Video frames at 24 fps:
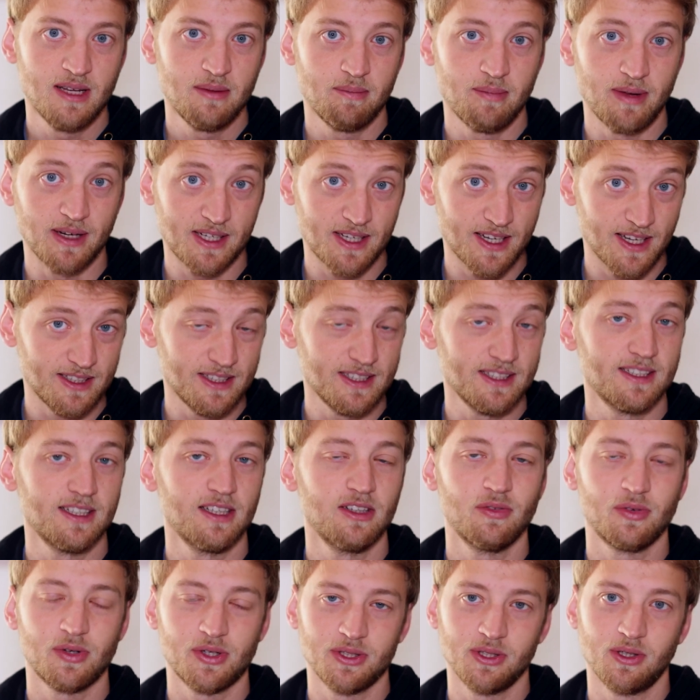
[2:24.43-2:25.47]

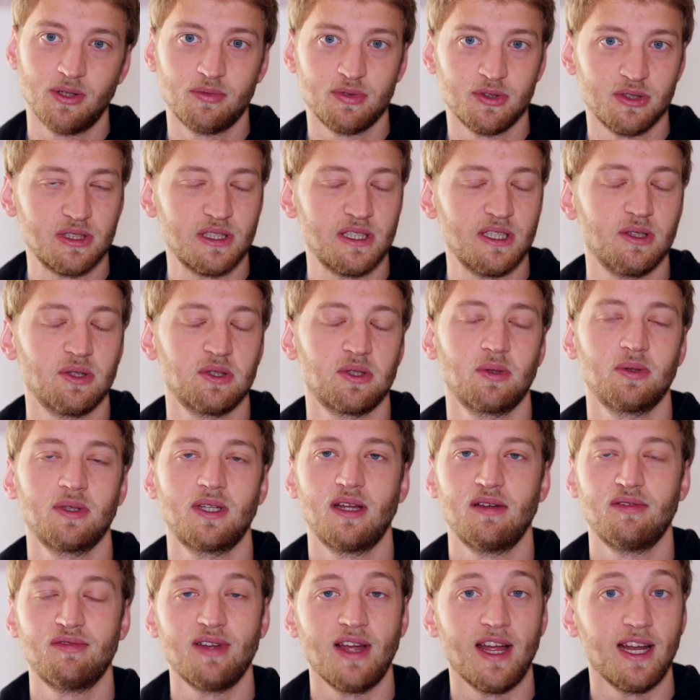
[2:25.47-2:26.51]
mechanical, where obviously you don't
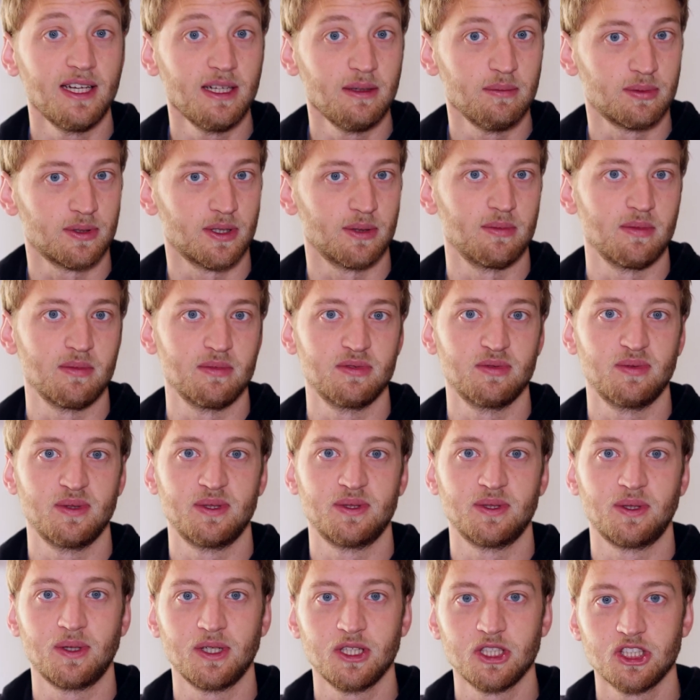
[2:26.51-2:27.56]
have any problems
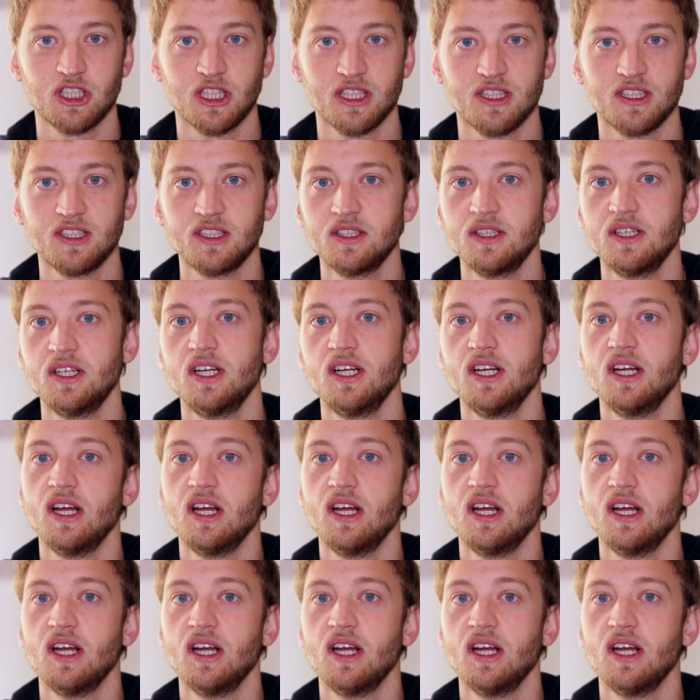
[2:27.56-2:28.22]
with rolling shutter.